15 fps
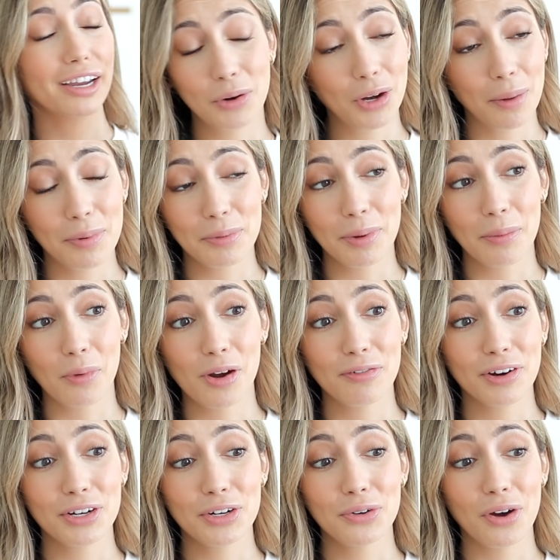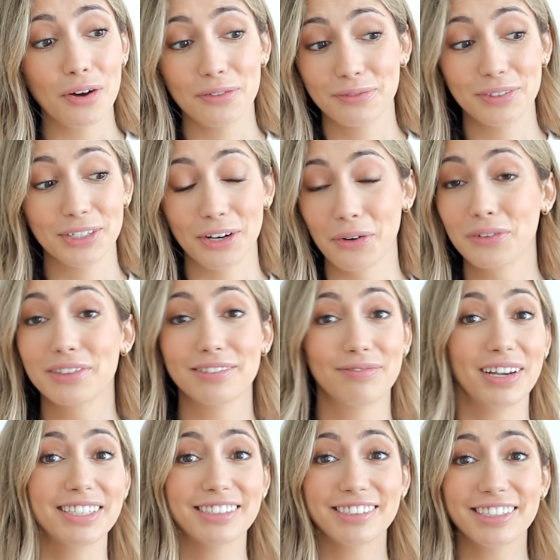Broke up with my boyfriend who, uh, you know,
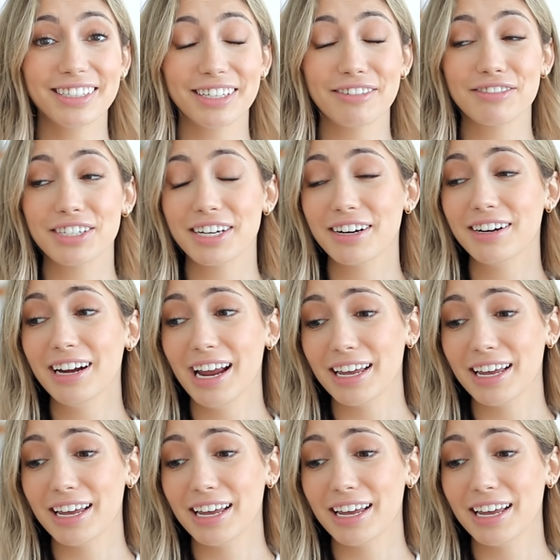basically lived here.